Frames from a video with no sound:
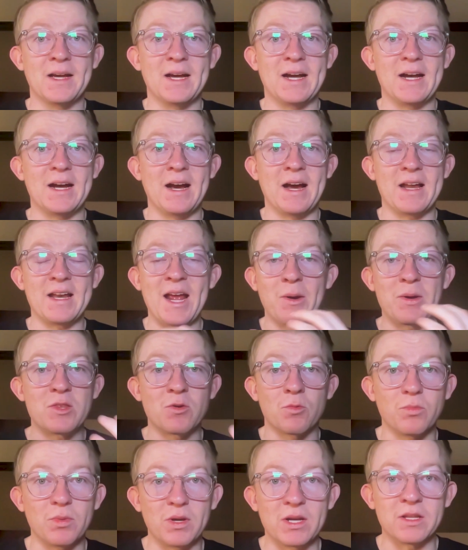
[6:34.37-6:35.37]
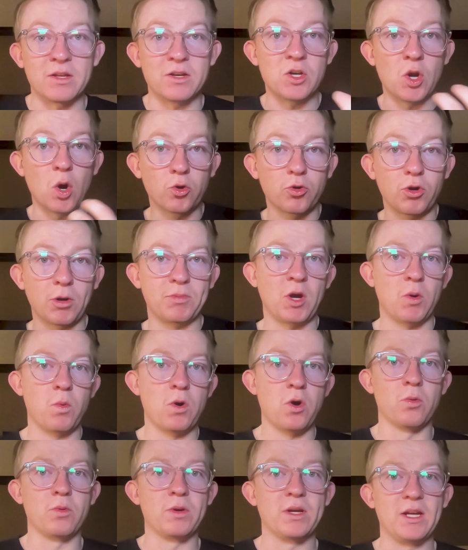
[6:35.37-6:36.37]
Now, in the non-crypto
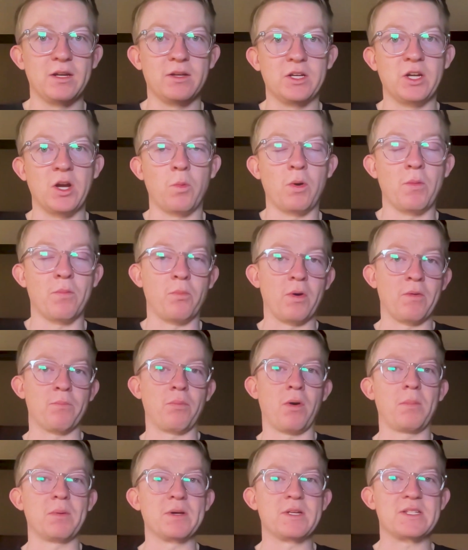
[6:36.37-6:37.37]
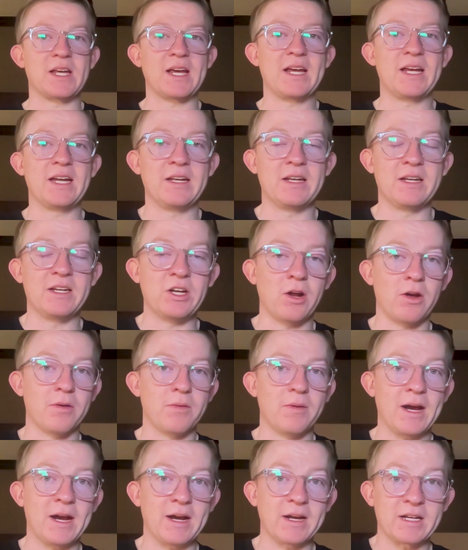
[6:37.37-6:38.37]
world, we've probably seen
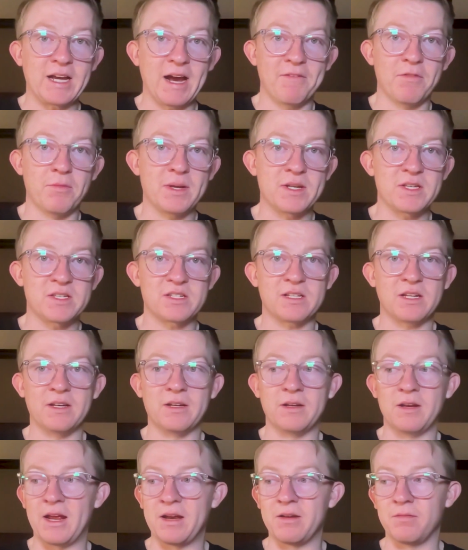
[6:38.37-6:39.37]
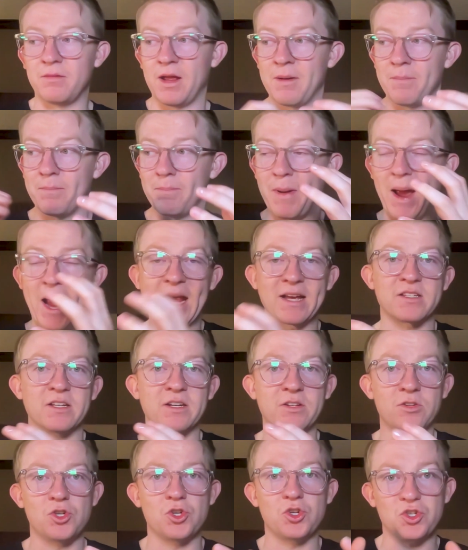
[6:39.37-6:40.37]
governments and banks and
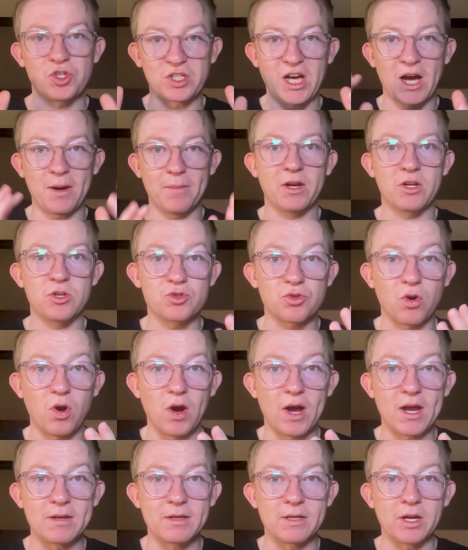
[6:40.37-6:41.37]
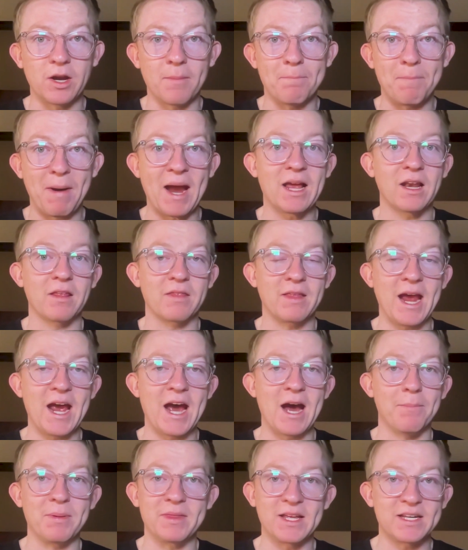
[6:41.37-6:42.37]
institutions come in and try and bail it
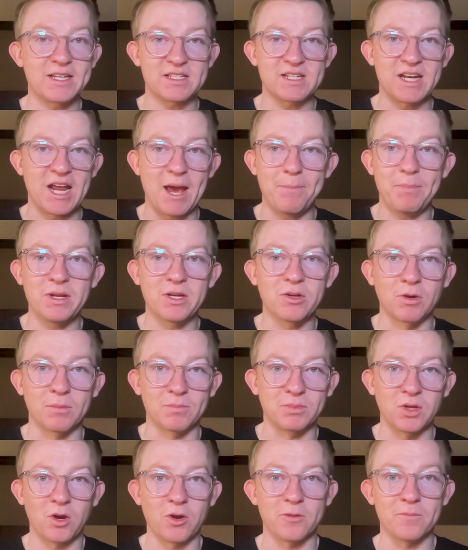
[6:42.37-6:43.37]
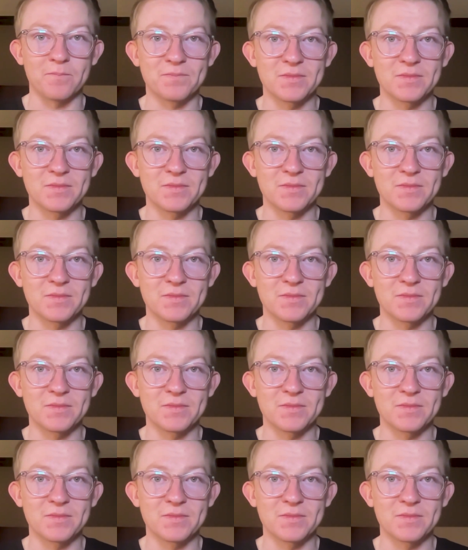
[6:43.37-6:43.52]
out, but that doesn't happen in crypto.